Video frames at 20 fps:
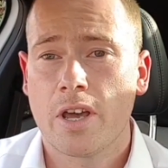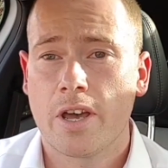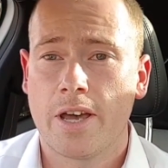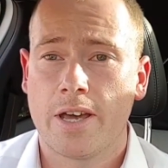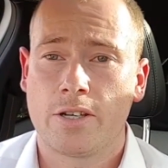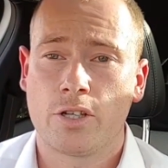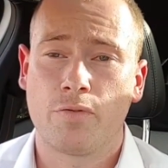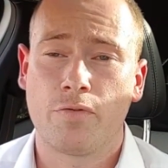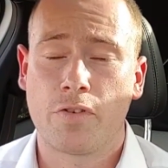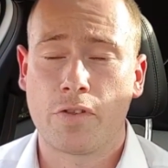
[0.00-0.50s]

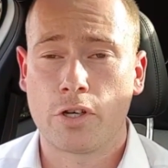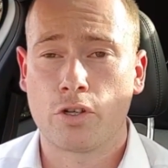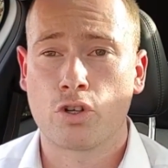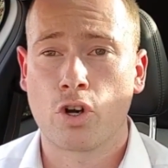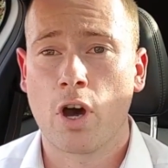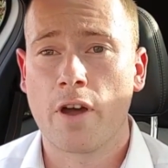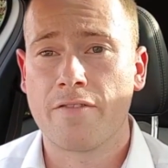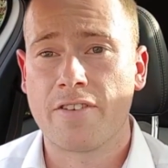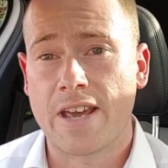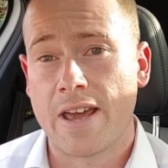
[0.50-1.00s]
for the
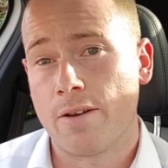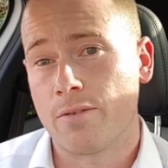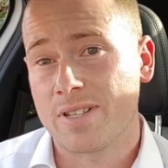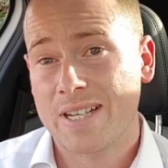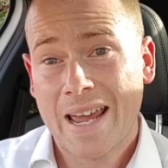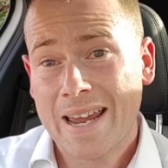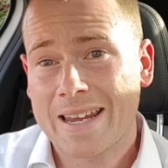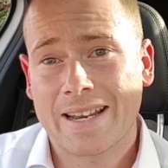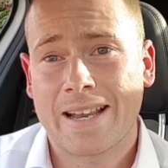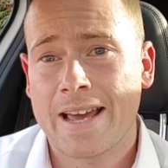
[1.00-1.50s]
drive down,
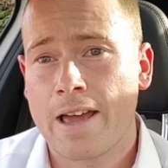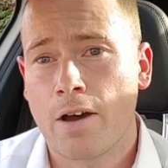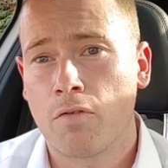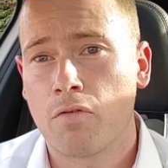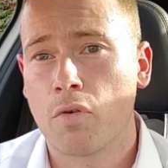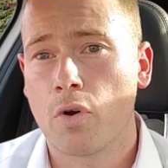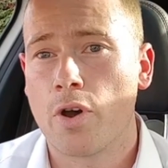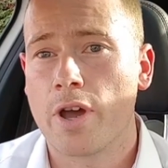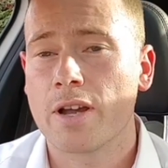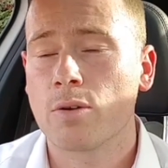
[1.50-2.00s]
take a day
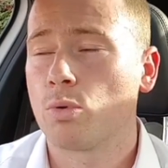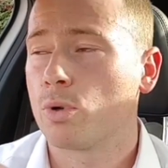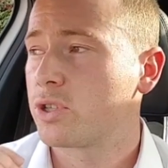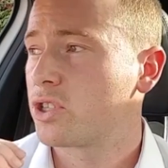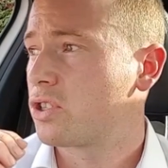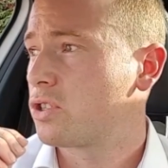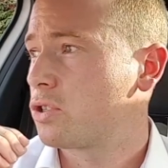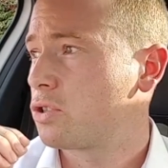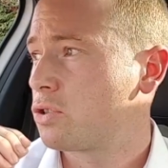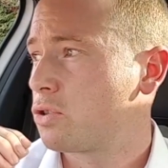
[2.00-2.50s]
off work,
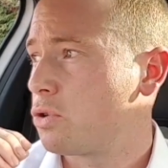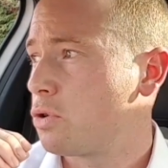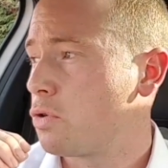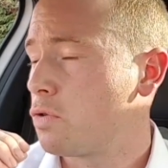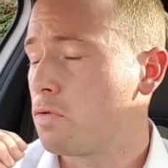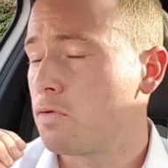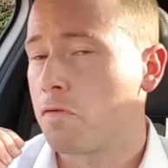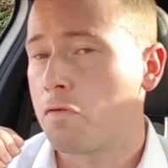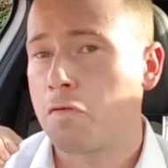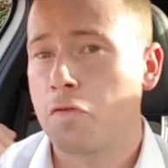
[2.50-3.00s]
was
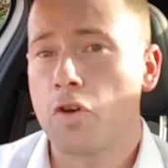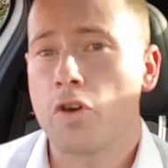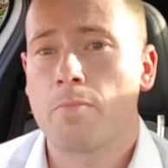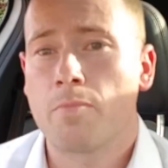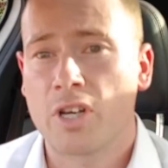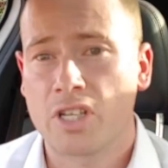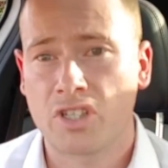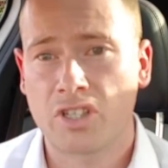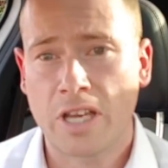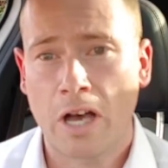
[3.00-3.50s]
to
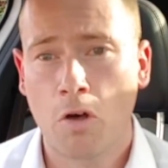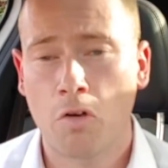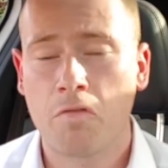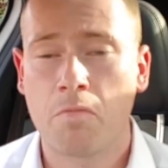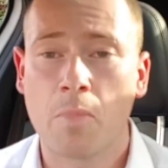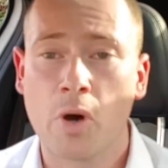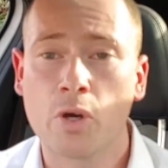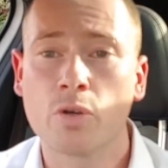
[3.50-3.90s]
further myself,